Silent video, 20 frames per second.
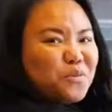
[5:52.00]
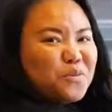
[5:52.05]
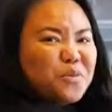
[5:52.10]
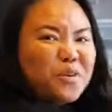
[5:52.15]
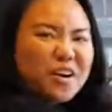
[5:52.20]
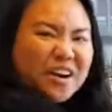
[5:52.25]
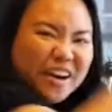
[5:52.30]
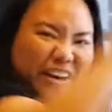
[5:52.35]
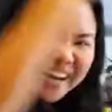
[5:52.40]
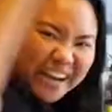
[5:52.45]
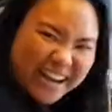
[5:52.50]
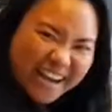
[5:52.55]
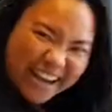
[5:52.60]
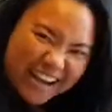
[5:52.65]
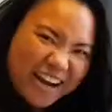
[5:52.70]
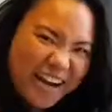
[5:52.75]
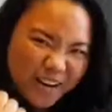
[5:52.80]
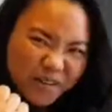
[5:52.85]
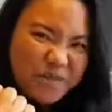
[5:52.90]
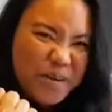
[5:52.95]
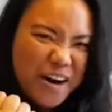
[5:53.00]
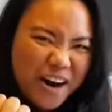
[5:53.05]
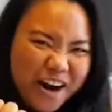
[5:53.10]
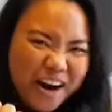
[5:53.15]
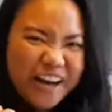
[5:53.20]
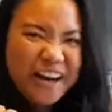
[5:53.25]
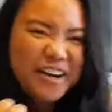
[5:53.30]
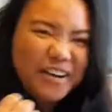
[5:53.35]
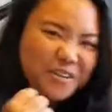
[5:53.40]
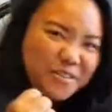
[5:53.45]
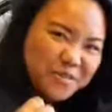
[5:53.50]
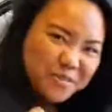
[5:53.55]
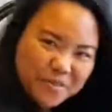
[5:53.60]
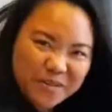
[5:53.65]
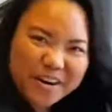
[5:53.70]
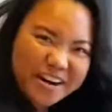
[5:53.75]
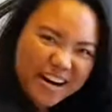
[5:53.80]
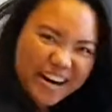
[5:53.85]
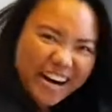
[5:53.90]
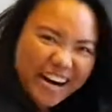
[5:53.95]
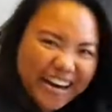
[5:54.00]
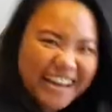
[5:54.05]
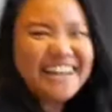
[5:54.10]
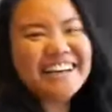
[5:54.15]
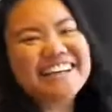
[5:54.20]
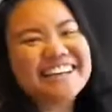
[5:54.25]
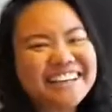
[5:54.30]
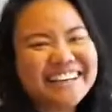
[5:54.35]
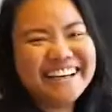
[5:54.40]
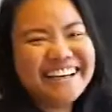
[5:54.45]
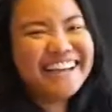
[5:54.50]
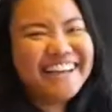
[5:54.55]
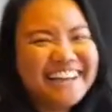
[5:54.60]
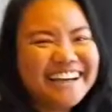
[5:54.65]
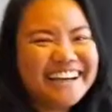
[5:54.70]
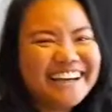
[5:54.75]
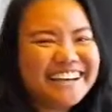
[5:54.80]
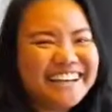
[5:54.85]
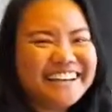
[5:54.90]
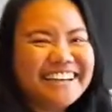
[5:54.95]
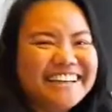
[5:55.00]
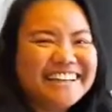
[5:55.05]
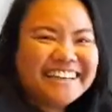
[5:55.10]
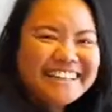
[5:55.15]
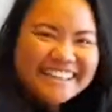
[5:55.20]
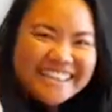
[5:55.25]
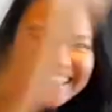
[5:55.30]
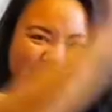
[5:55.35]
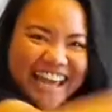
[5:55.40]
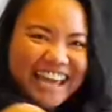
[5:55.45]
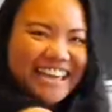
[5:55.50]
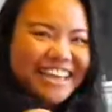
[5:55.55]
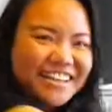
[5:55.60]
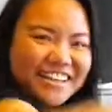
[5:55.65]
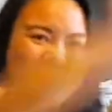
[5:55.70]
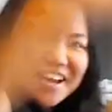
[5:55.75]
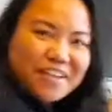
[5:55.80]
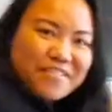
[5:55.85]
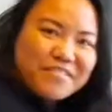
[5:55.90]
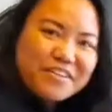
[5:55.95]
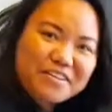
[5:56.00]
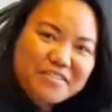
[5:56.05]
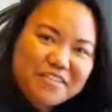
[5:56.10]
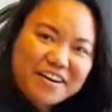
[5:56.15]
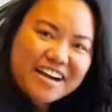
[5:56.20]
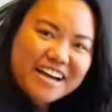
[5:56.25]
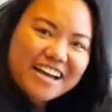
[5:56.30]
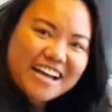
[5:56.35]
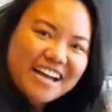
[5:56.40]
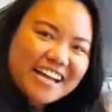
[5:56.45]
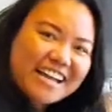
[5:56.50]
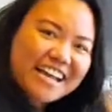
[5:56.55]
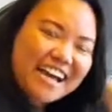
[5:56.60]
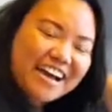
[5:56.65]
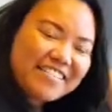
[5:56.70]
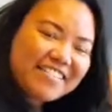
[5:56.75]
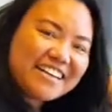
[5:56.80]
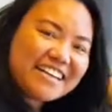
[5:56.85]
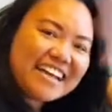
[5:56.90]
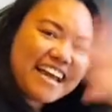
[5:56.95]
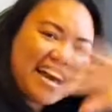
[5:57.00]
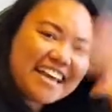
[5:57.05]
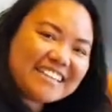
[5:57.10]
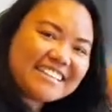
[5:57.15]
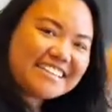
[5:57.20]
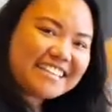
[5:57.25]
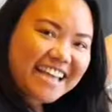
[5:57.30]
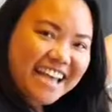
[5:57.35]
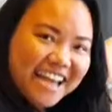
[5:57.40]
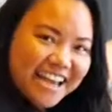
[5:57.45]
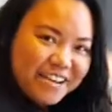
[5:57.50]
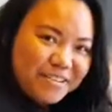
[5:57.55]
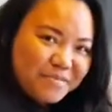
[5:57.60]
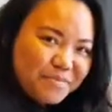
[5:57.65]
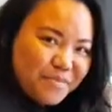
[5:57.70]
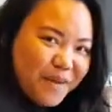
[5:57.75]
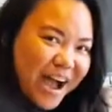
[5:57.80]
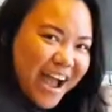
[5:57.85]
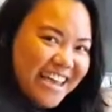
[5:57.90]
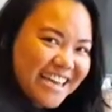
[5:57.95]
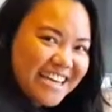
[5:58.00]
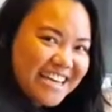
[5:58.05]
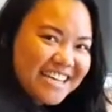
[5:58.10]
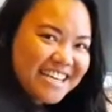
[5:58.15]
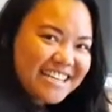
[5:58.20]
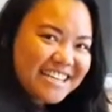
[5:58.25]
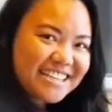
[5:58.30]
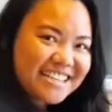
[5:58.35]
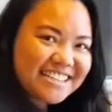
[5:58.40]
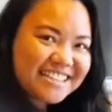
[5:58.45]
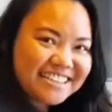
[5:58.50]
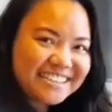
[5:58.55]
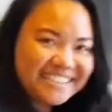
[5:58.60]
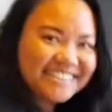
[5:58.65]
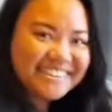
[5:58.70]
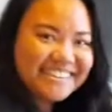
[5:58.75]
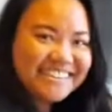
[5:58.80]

Work, work, work. Thank you everyone. Have a nice day. Bye.